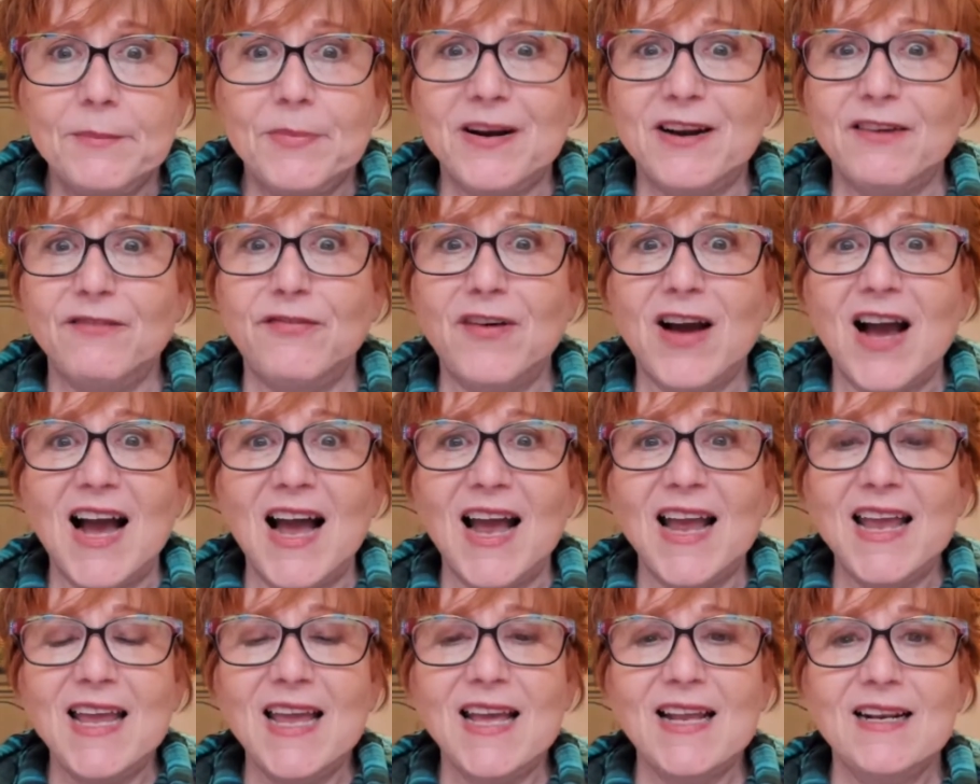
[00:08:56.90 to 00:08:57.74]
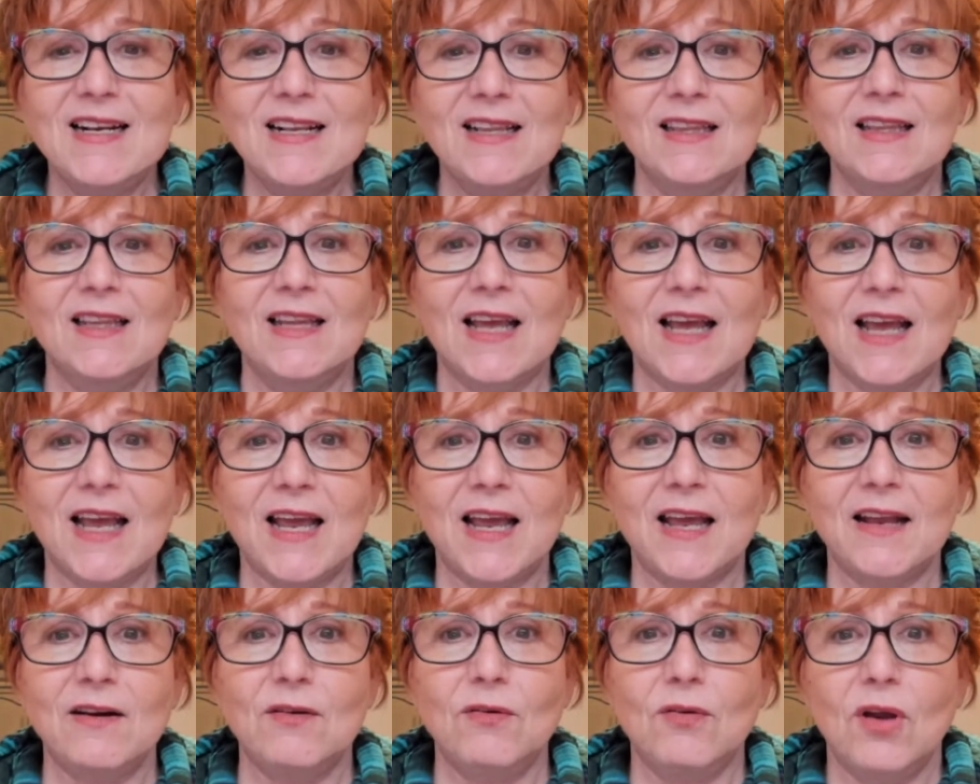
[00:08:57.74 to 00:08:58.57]
But if I
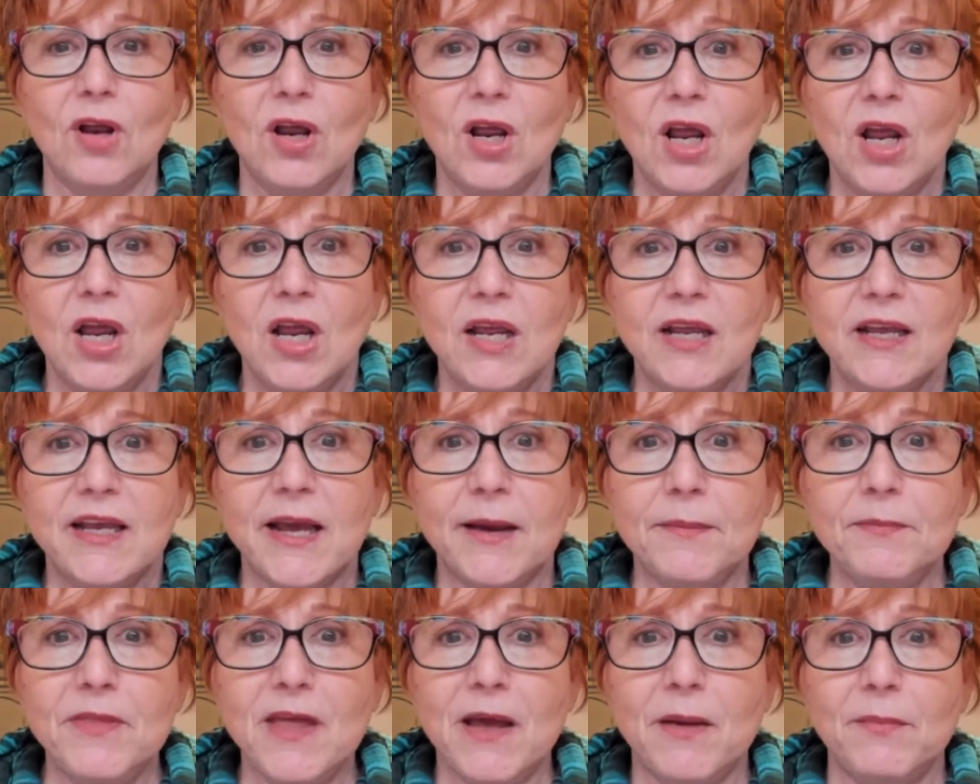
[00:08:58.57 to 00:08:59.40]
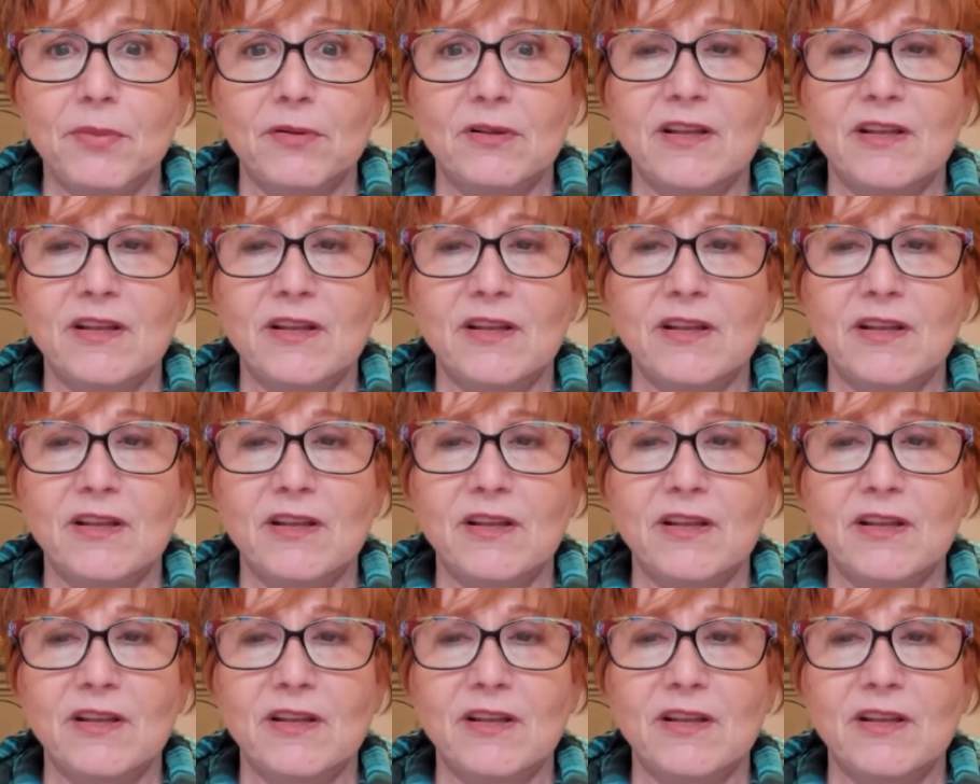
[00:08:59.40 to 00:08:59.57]
had kept that